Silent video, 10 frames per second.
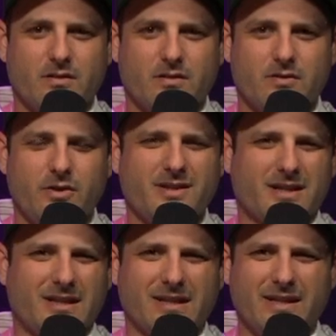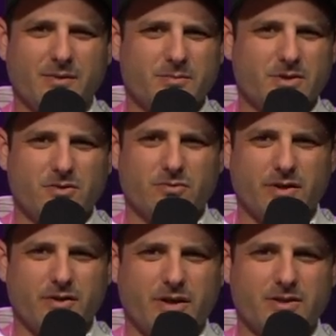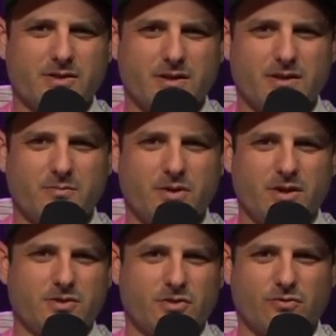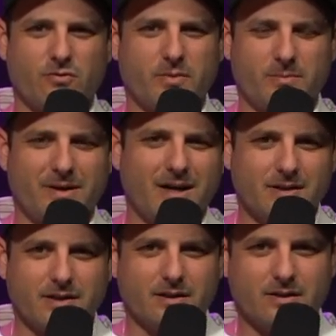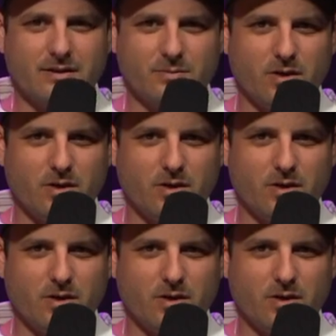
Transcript: You have to clean them too, right? You can't just eat them. You can't just throw them in a pot. You got to clean them off.